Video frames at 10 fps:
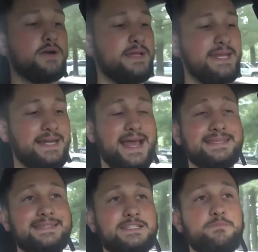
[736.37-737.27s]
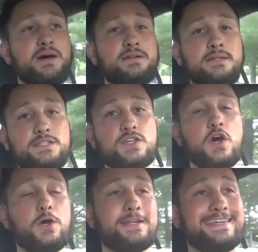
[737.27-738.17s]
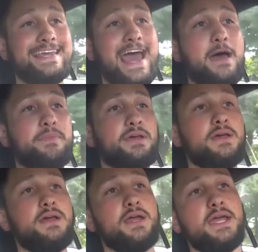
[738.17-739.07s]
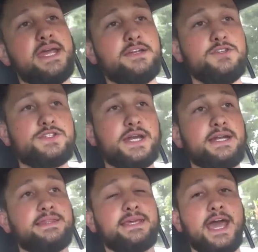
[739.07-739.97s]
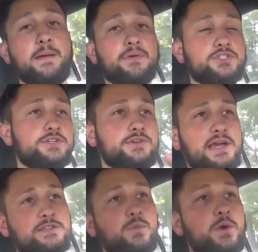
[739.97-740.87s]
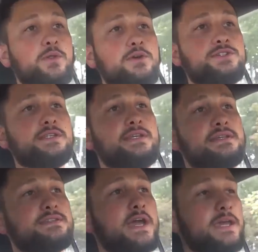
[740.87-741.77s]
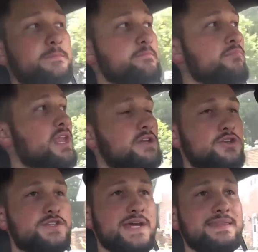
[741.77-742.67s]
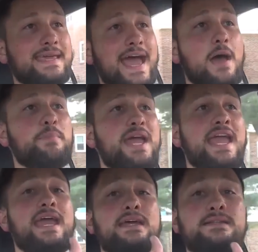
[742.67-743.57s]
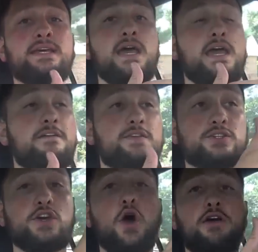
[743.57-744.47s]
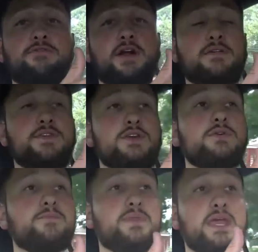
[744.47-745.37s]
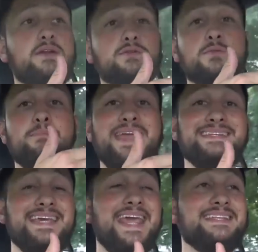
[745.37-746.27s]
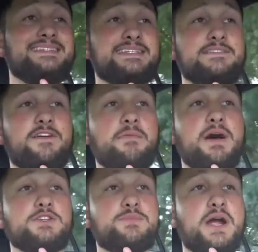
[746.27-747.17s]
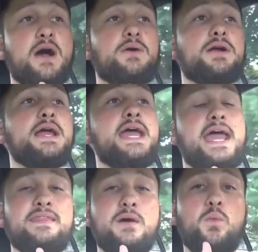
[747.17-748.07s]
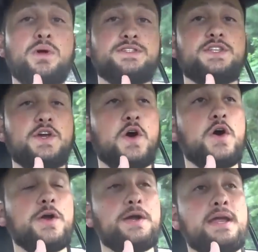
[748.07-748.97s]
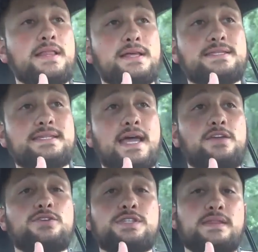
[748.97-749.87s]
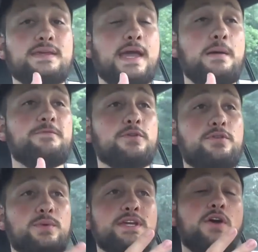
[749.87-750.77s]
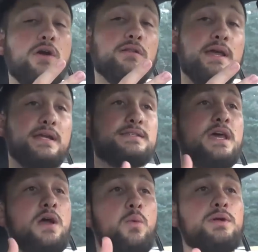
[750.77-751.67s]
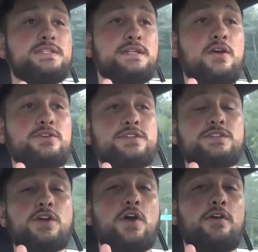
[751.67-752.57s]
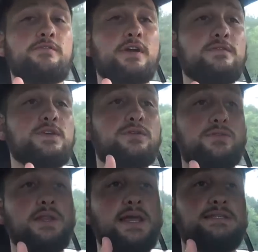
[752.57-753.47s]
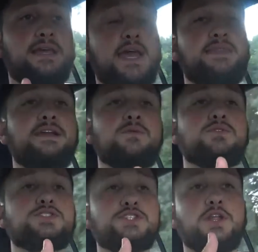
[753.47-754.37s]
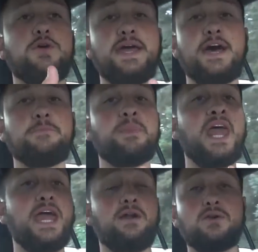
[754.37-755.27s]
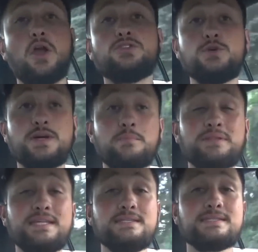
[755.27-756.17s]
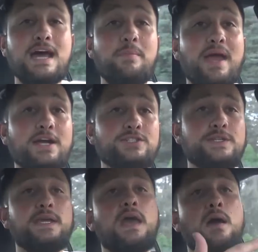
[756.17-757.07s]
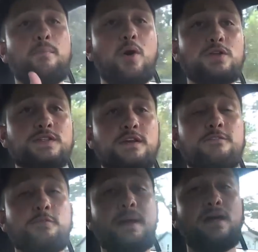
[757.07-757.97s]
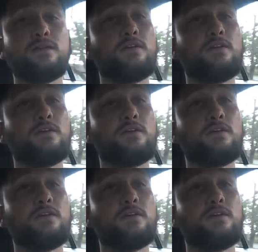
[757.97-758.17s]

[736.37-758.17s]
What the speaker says: and then it has this button that's called a gap, and you set it at the gap. I'll show you guys more closely in a second. You set the gap, and if there's a car in front of you, it'll maintain 65 miles per hour, and then once the car, let's say you set the gap for 3 car lengths, once it notices a car in front of you 3 lengths ahead, then it will slow down, and it'll go to a complete stop. Actually pause there for about